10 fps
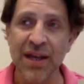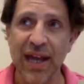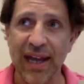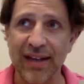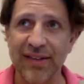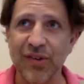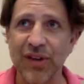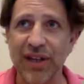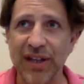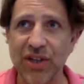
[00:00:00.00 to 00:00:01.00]
And sort of
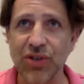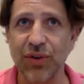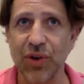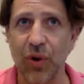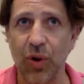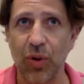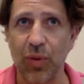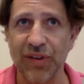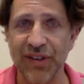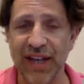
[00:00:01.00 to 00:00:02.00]
the initial goal
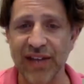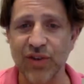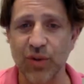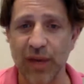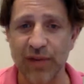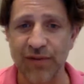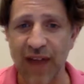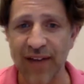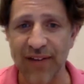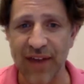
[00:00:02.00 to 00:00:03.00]
was to get to about
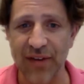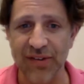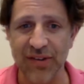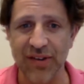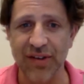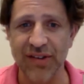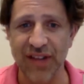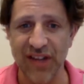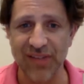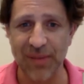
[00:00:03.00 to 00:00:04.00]
5,000
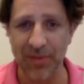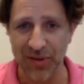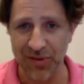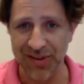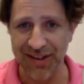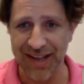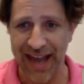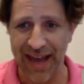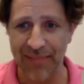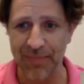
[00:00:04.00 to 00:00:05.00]
salespeople using the
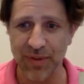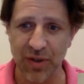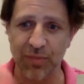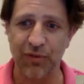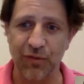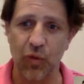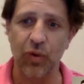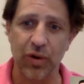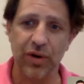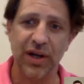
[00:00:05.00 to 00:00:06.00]
app,
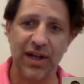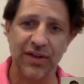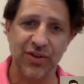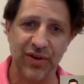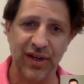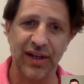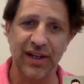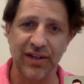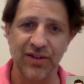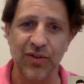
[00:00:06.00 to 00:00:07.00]
before kind of turning
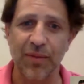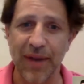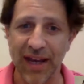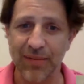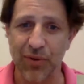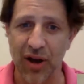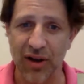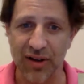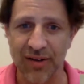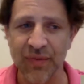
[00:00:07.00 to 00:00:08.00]
it into a paid
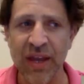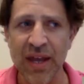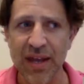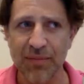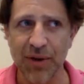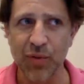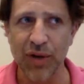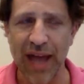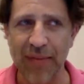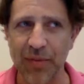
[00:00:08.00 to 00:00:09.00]
product. But
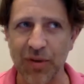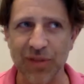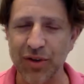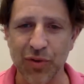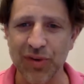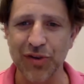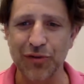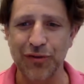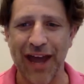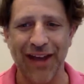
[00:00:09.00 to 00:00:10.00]
what happened was we grew so
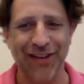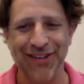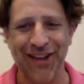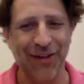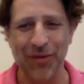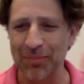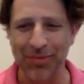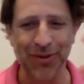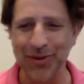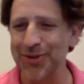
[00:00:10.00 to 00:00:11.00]
fast, we
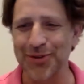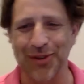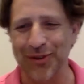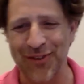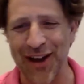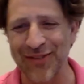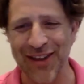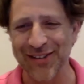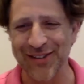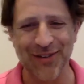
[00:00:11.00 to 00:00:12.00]
blew through the 5,000